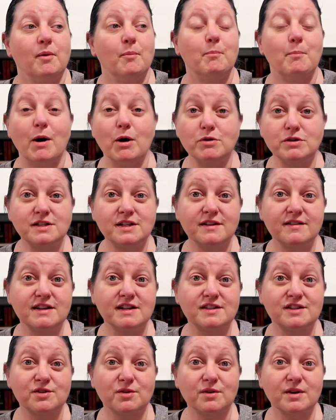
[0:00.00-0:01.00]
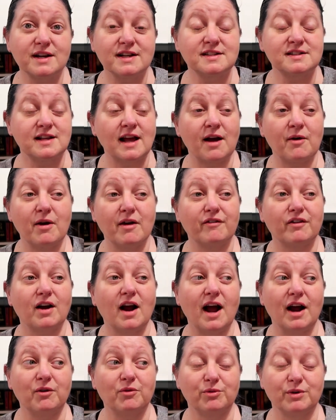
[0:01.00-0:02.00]
Most of these stories,
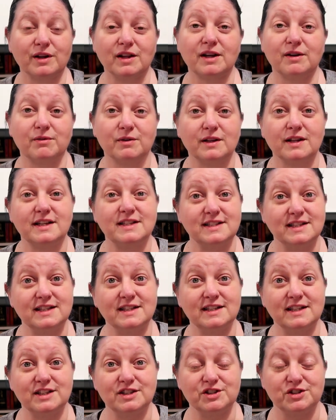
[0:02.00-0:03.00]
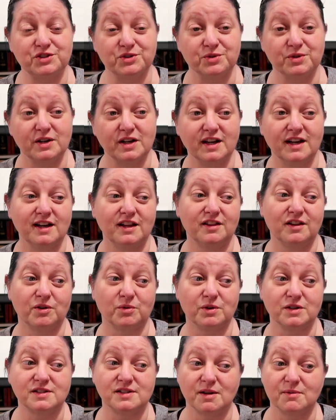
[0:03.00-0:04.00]
however, I really, really did enjoy. There
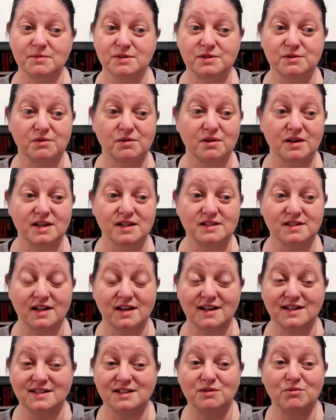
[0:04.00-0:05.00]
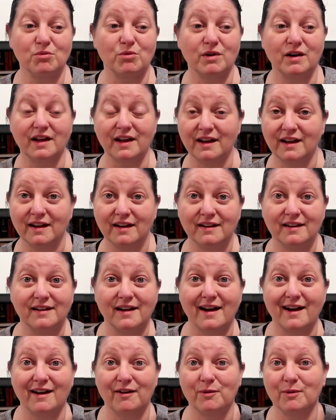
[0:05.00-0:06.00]
were some stories that I didn't want to end.
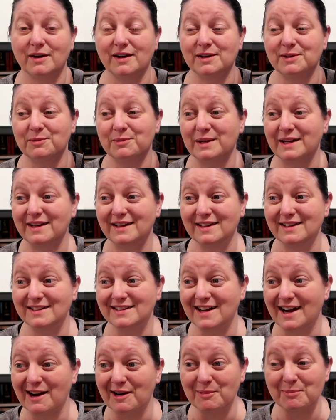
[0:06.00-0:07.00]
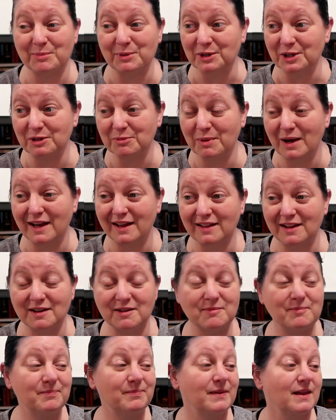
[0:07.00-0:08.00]
I wanted to read an entire book by
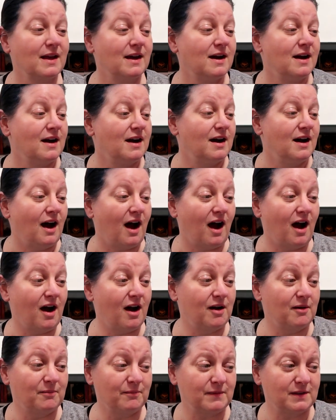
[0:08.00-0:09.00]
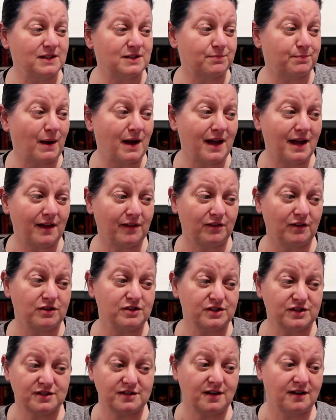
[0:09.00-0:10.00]
them. Um, it's,
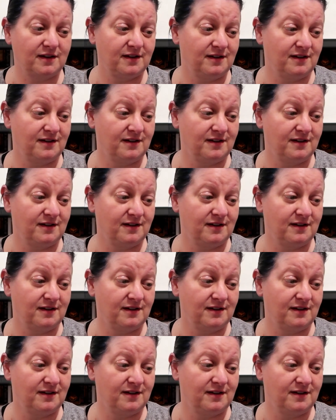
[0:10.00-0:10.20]
there's